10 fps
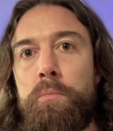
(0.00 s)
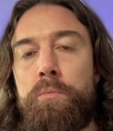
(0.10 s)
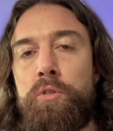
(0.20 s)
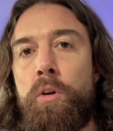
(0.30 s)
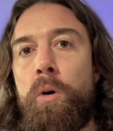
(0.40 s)

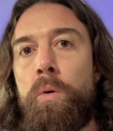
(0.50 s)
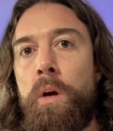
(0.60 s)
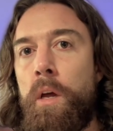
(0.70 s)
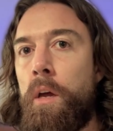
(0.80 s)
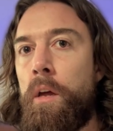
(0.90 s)

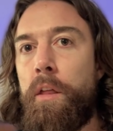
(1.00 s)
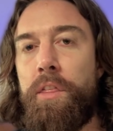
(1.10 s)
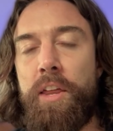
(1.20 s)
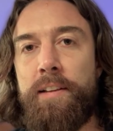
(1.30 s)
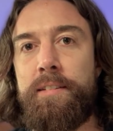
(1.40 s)
So,
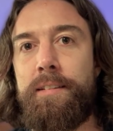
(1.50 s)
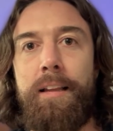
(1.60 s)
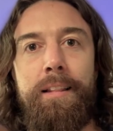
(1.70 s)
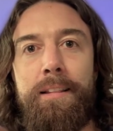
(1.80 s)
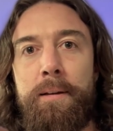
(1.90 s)
this
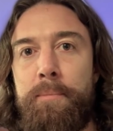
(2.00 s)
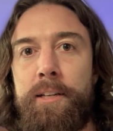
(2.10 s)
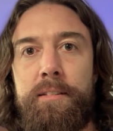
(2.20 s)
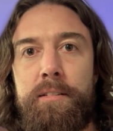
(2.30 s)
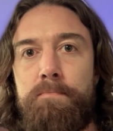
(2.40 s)

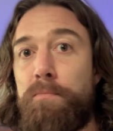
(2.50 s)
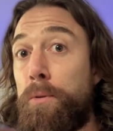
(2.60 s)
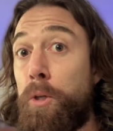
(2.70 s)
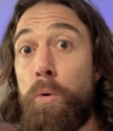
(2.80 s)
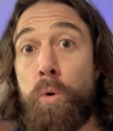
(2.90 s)
limits
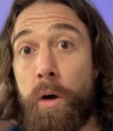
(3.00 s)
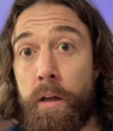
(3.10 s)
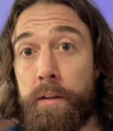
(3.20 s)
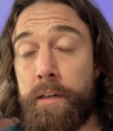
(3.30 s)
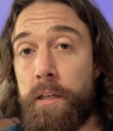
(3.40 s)
low
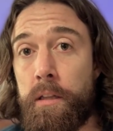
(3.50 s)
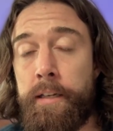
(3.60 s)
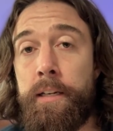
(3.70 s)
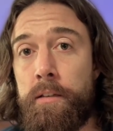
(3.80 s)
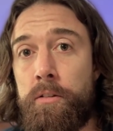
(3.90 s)
quality
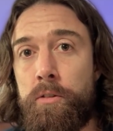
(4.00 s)
leads.